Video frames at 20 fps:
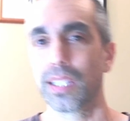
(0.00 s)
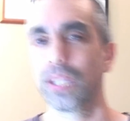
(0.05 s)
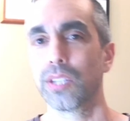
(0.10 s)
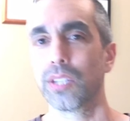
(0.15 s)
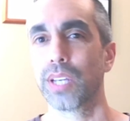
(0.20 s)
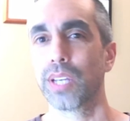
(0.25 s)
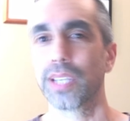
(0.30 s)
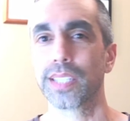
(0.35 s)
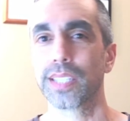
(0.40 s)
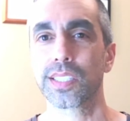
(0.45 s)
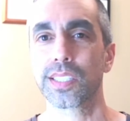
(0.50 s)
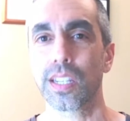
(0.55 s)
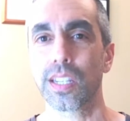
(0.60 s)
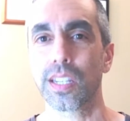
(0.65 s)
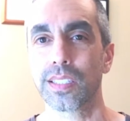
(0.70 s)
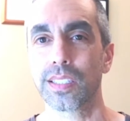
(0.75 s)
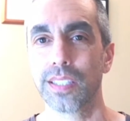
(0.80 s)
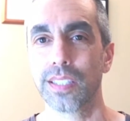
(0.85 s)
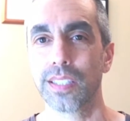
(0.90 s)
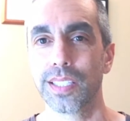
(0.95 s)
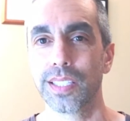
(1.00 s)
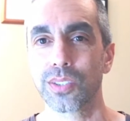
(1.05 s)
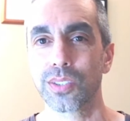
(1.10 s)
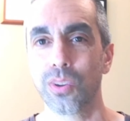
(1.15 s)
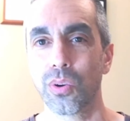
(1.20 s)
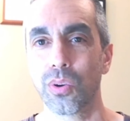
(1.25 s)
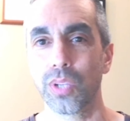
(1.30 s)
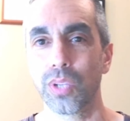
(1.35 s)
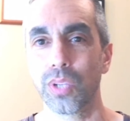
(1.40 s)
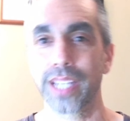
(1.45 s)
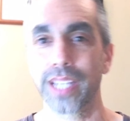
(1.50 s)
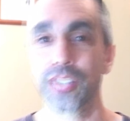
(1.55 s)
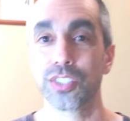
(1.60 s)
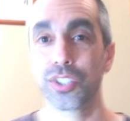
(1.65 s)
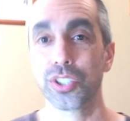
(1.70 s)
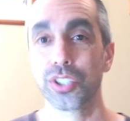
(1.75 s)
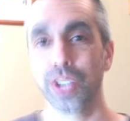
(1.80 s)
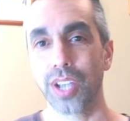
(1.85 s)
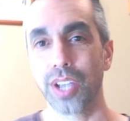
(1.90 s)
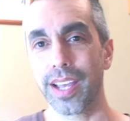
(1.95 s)
you get sucked into this whole like
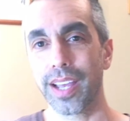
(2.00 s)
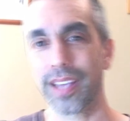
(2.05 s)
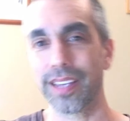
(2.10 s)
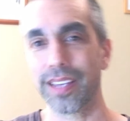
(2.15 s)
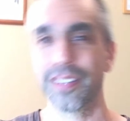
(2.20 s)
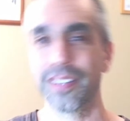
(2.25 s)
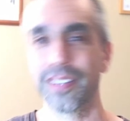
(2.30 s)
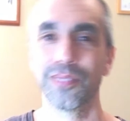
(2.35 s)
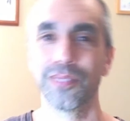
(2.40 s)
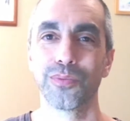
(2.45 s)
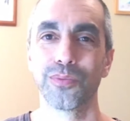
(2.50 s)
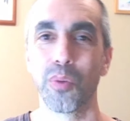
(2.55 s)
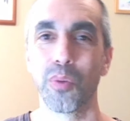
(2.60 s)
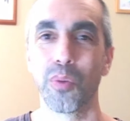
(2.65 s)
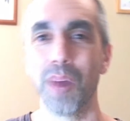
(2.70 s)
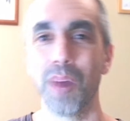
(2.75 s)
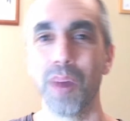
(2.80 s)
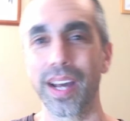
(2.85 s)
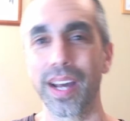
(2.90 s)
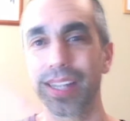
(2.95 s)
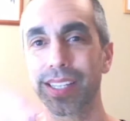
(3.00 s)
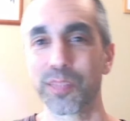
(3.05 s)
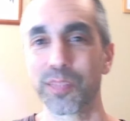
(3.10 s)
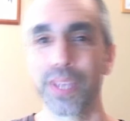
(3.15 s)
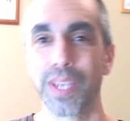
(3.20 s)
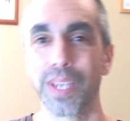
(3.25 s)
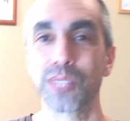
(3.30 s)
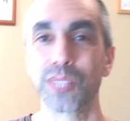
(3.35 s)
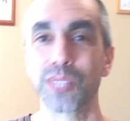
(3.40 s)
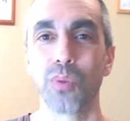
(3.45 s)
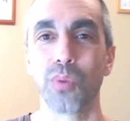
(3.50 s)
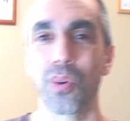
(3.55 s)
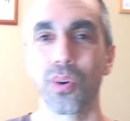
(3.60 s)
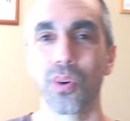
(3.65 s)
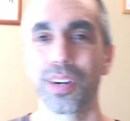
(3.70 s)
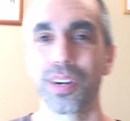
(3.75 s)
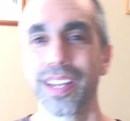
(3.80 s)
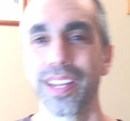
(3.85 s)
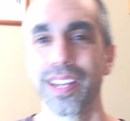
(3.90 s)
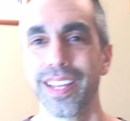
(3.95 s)
giant robotic space
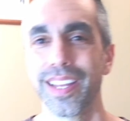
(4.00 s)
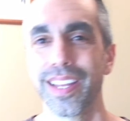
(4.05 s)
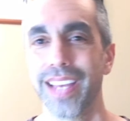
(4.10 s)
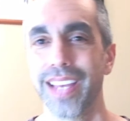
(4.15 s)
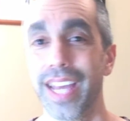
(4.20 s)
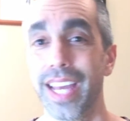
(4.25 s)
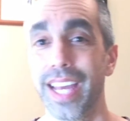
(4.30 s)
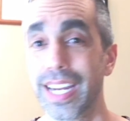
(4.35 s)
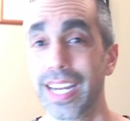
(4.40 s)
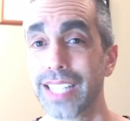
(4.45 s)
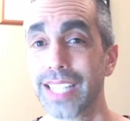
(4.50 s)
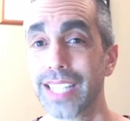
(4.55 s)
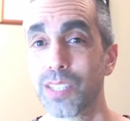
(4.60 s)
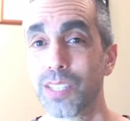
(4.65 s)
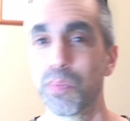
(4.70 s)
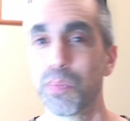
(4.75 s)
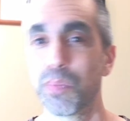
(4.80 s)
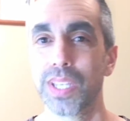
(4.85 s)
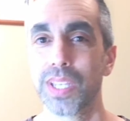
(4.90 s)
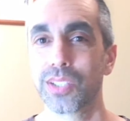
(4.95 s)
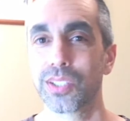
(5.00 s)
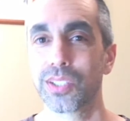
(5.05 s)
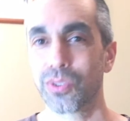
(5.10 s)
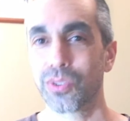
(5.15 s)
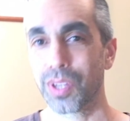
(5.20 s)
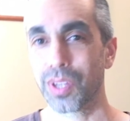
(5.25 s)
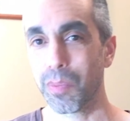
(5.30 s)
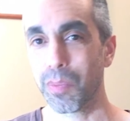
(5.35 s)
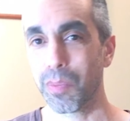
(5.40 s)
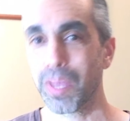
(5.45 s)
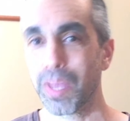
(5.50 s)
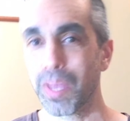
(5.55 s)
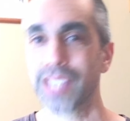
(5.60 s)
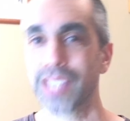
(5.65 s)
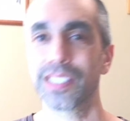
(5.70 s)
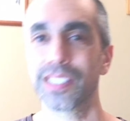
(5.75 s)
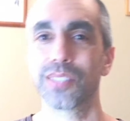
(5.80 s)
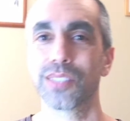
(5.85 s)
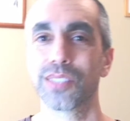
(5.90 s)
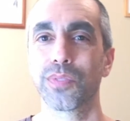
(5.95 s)
war, and it ends up being sort of the
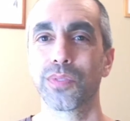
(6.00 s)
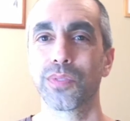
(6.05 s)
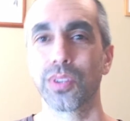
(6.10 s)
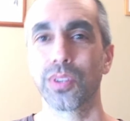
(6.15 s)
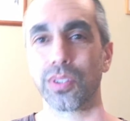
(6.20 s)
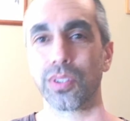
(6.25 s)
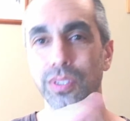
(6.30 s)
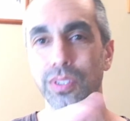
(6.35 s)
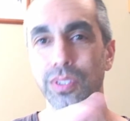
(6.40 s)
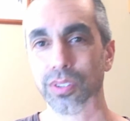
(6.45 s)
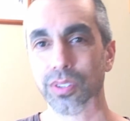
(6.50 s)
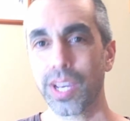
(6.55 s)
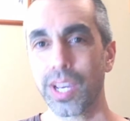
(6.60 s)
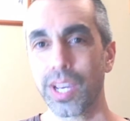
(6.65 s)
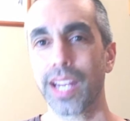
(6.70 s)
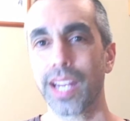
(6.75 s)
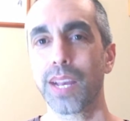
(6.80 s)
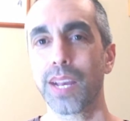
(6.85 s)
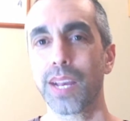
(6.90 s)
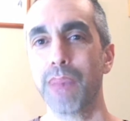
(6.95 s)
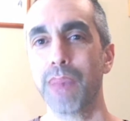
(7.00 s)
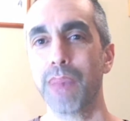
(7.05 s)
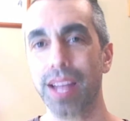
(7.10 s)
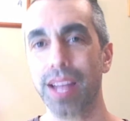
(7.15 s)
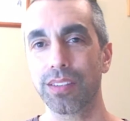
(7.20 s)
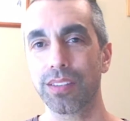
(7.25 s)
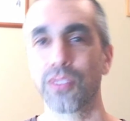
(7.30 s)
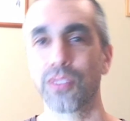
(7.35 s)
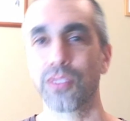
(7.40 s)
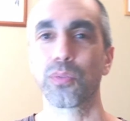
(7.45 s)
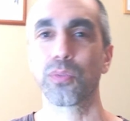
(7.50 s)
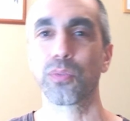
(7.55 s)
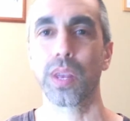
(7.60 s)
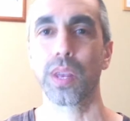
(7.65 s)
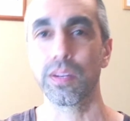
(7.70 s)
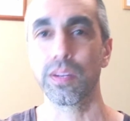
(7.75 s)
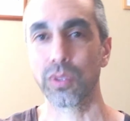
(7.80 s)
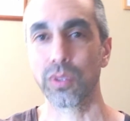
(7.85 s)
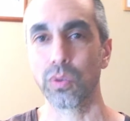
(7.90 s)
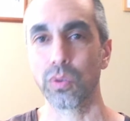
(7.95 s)
basis for, you kind of come back to the
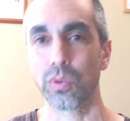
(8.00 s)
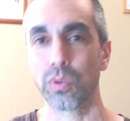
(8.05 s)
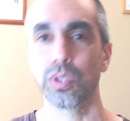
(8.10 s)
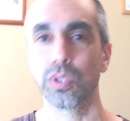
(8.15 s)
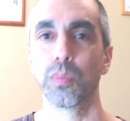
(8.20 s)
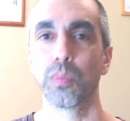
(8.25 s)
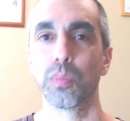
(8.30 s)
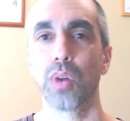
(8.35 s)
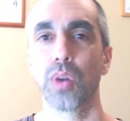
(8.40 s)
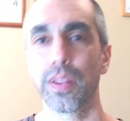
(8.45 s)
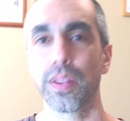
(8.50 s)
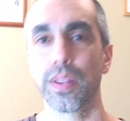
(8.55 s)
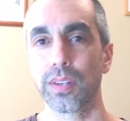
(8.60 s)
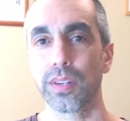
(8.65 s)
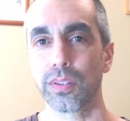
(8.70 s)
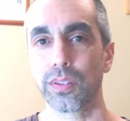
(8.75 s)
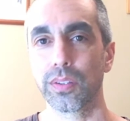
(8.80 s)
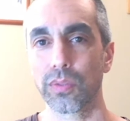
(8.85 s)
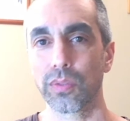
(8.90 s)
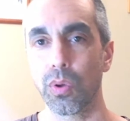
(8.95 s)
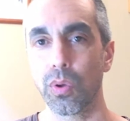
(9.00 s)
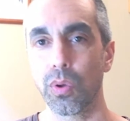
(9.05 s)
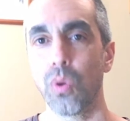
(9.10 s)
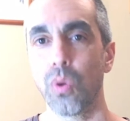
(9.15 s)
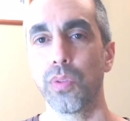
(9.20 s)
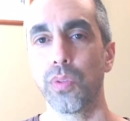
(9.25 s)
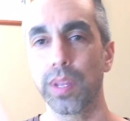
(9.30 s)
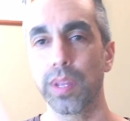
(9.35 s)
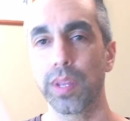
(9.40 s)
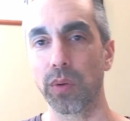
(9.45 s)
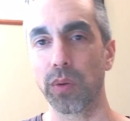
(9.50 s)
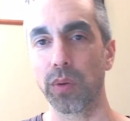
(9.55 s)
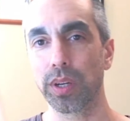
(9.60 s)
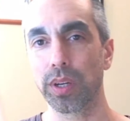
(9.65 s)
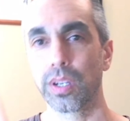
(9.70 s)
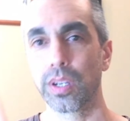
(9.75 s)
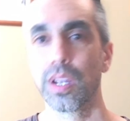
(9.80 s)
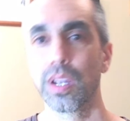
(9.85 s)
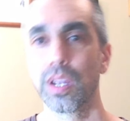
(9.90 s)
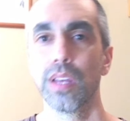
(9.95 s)
thread of you and your brother through the whole thing where
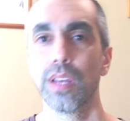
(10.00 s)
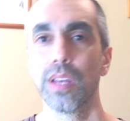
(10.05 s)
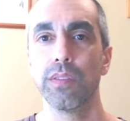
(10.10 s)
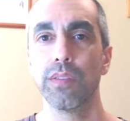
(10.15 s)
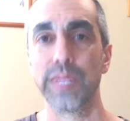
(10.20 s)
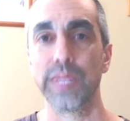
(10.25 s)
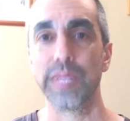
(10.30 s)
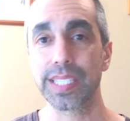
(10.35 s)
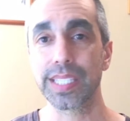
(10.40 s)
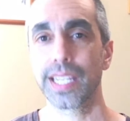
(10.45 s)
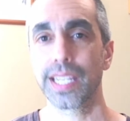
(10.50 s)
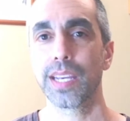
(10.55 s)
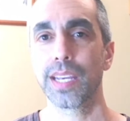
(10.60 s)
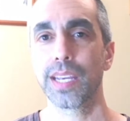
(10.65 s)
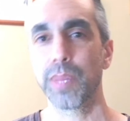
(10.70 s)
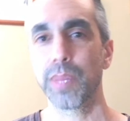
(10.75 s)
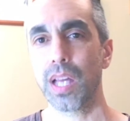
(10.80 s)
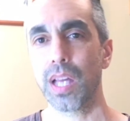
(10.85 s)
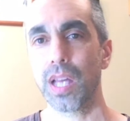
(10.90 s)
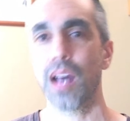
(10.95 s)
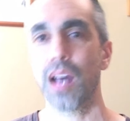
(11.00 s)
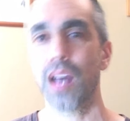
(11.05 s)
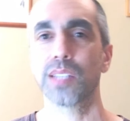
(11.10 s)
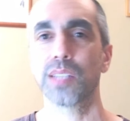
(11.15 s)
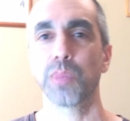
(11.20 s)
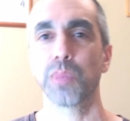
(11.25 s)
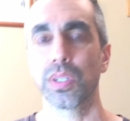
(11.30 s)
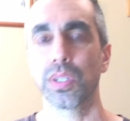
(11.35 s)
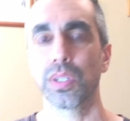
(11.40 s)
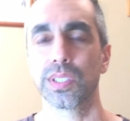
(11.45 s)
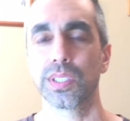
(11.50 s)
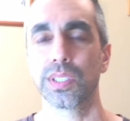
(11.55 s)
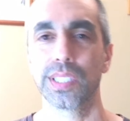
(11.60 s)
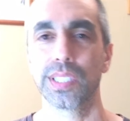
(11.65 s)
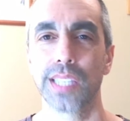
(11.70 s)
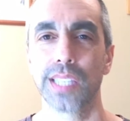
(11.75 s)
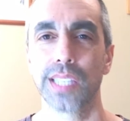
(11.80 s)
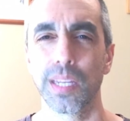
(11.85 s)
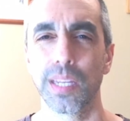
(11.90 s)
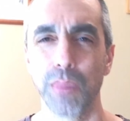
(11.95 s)
you're visiting him in the hospital as
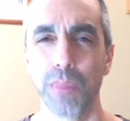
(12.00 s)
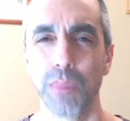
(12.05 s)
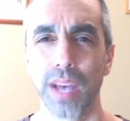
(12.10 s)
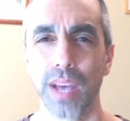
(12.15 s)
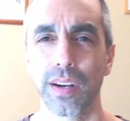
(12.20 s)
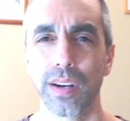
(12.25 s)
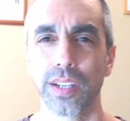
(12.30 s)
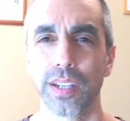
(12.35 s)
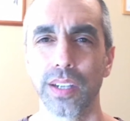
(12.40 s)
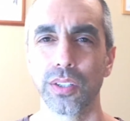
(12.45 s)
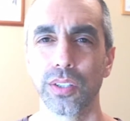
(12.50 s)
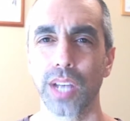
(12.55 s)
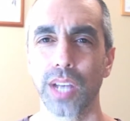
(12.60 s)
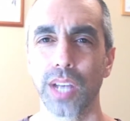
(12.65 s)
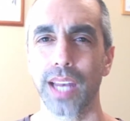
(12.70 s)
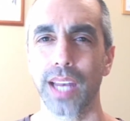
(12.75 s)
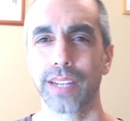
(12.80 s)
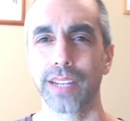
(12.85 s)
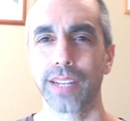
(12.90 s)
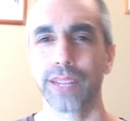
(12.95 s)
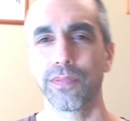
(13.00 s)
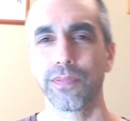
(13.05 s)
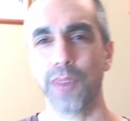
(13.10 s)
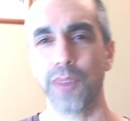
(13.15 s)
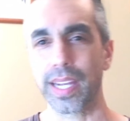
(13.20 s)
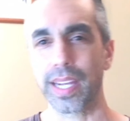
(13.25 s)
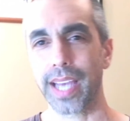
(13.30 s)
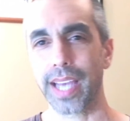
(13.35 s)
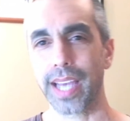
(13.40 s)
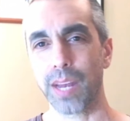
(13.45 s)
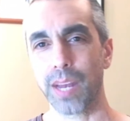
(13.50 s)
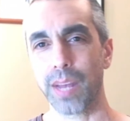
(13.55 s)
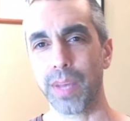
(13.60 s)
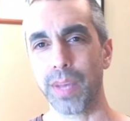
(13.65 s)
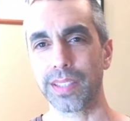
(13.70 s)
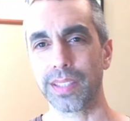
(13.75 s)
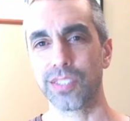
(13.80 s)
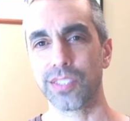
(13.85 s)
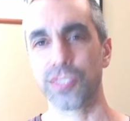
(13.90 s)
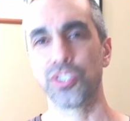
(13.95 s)
he's getting better, and you're kind of finding out
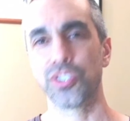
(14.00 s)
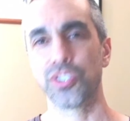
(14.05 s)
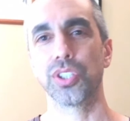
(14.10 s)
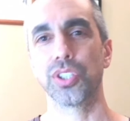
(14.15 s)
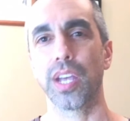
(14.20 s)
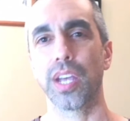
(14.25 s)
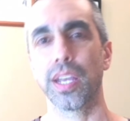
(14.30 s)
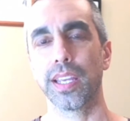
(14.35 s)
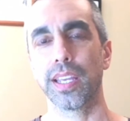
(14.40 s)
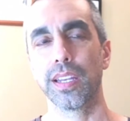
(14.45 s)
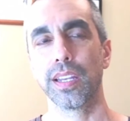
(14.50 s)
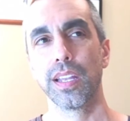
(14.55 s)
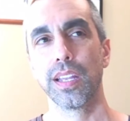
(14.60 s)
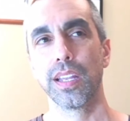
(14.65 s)
about this giant